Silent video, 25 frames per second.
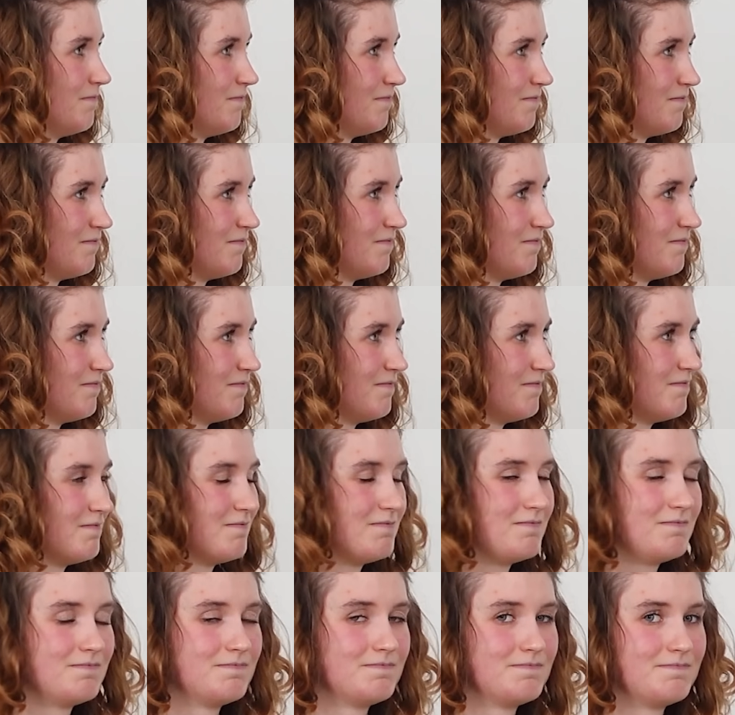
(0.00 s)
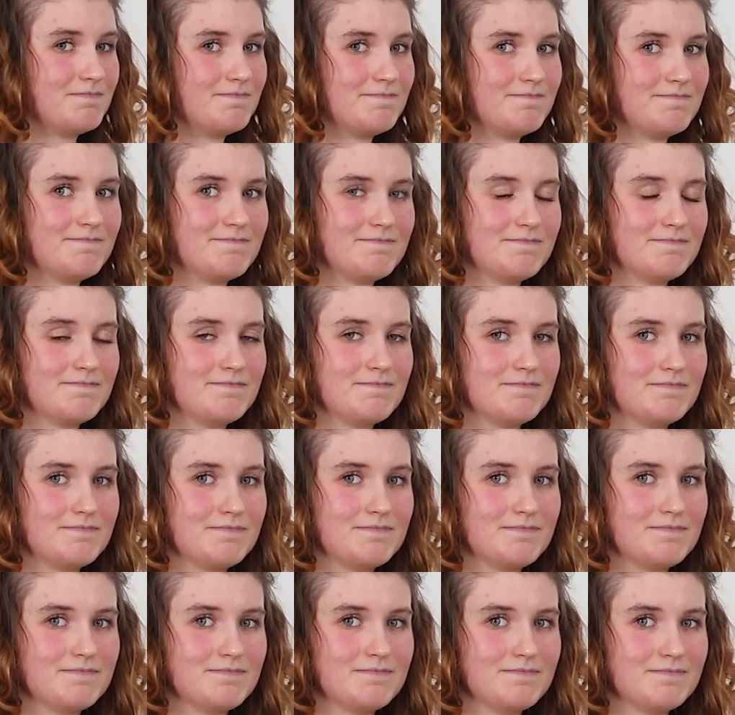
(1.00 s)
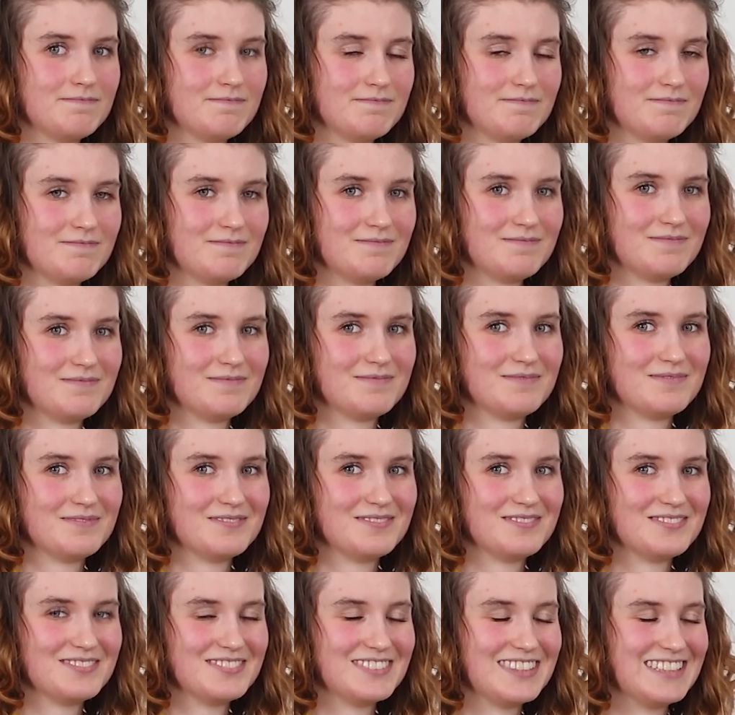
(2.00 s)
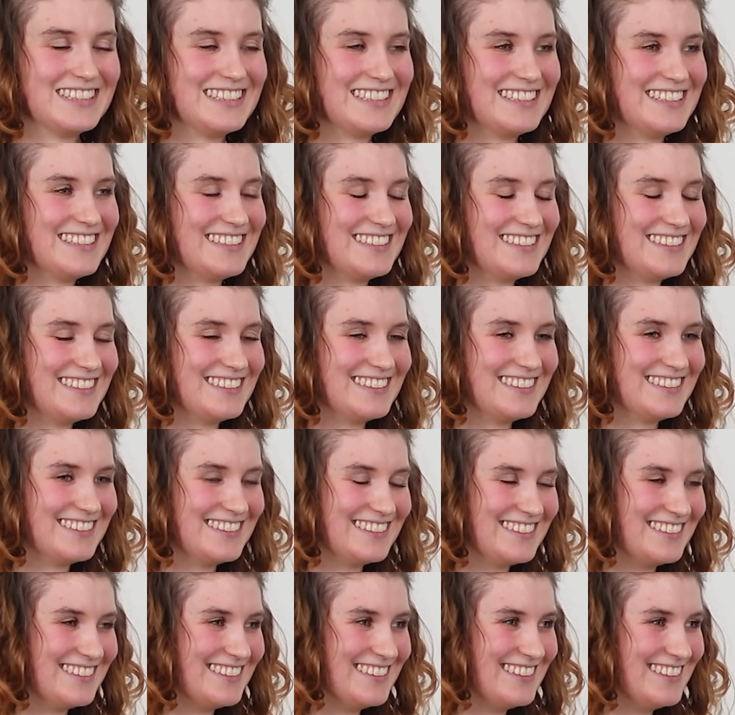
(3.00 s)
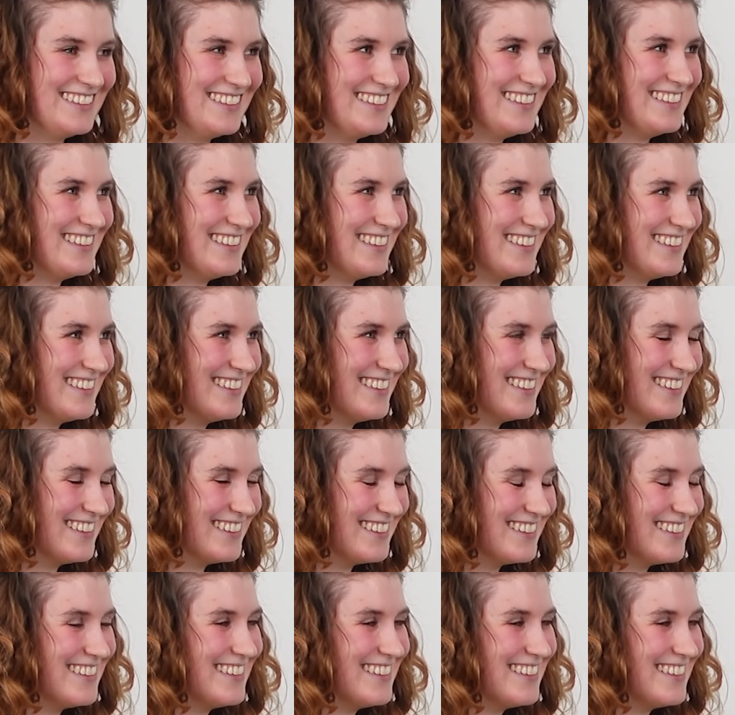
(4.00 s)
(silent)